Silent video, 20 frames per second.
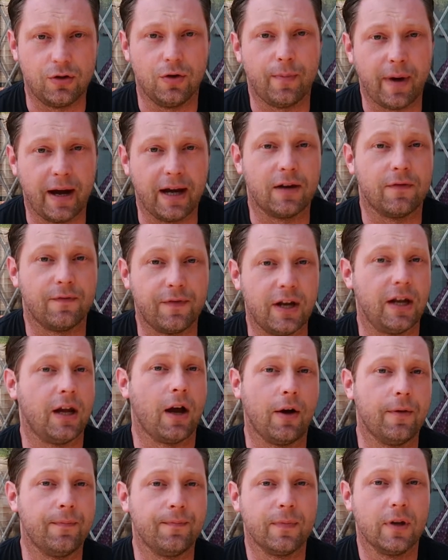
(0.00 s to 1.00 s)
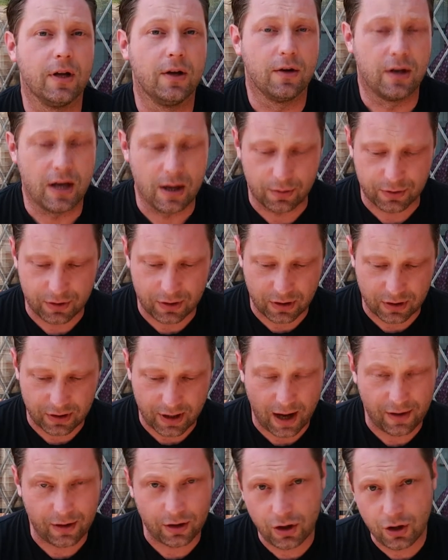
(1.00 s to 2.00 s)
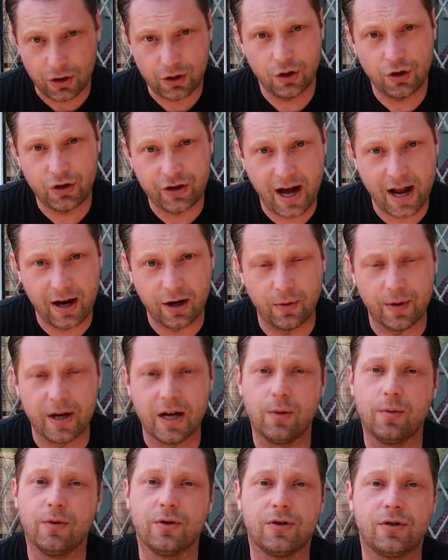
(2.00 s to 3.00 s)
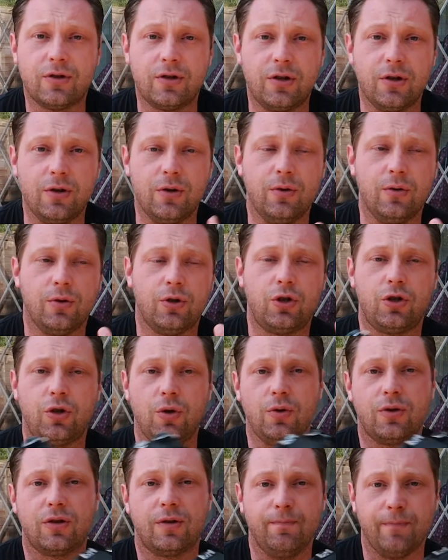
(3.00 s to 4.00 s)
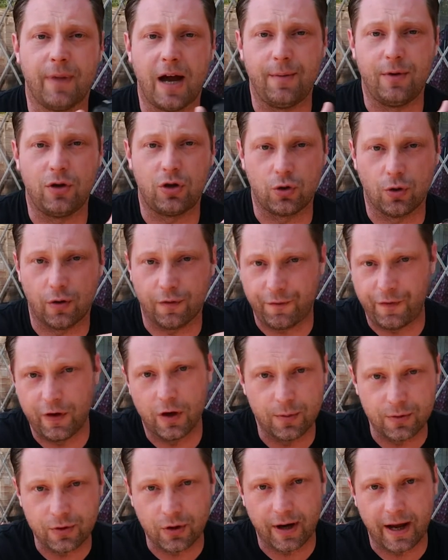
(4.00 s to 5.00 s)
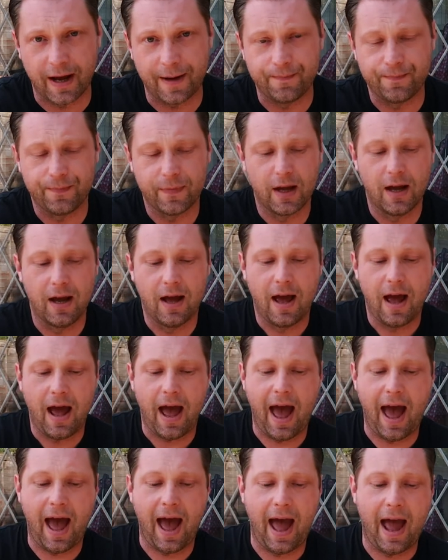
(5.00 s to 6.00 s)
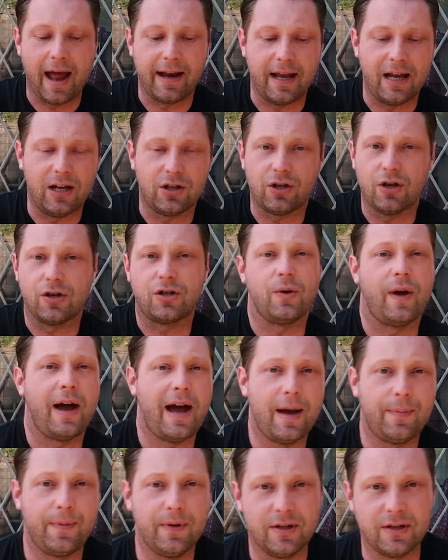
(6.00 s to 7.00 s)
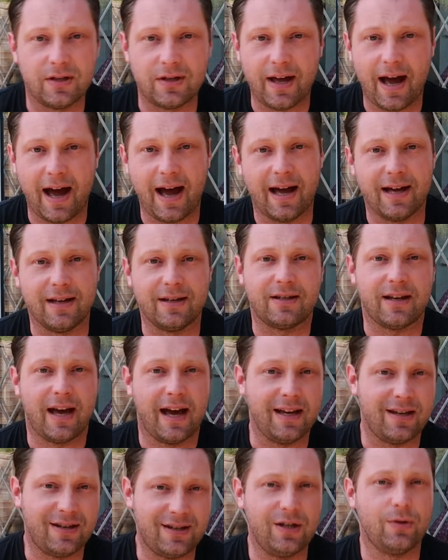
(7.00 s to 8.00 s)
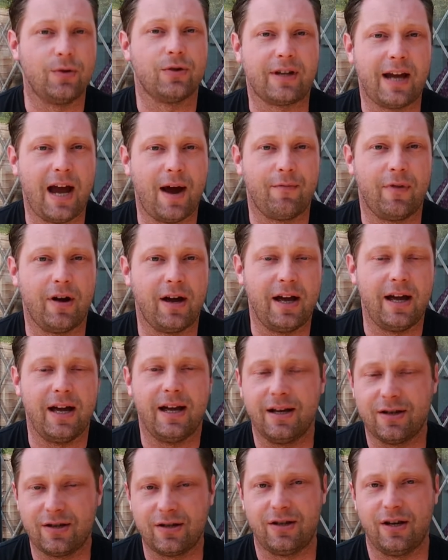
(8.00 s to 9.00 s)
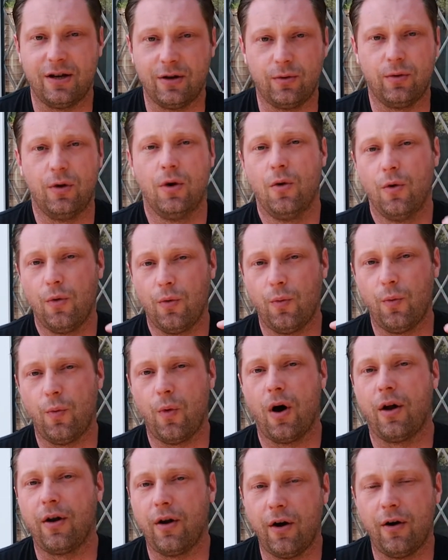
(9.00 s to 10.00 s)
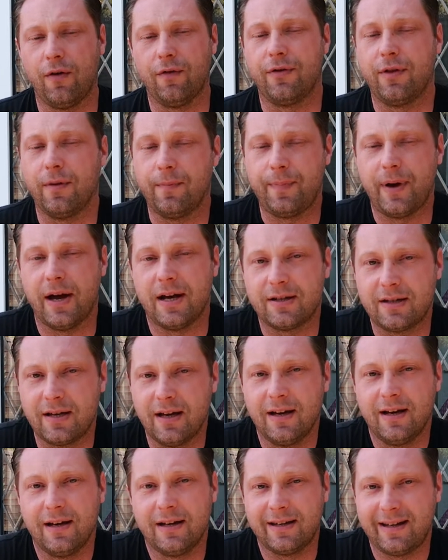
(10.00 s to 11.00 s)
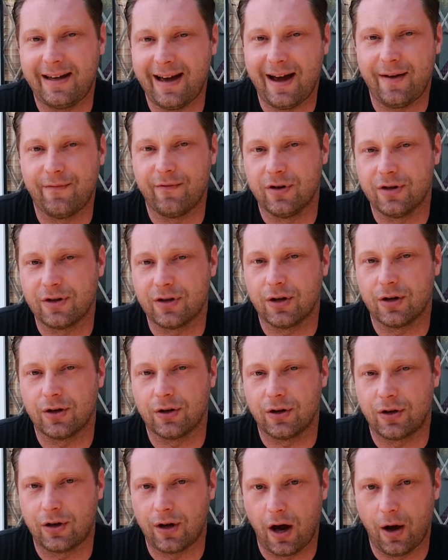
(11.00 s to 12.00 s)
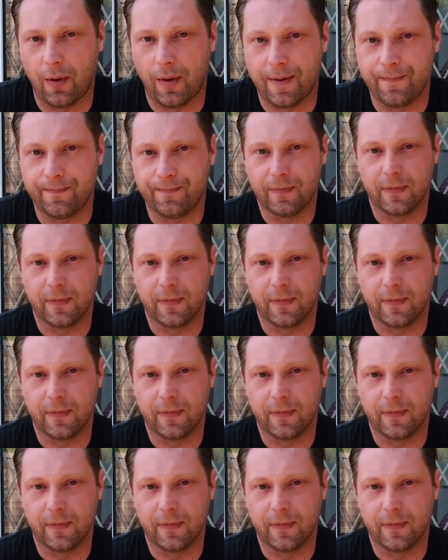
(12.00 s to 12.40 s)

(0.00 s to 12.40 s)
to make video. It was to start the YouTube channel, it was to shoot maybe short films on it, and it just so happens that as a stills camera, it is still one of the best cameras going.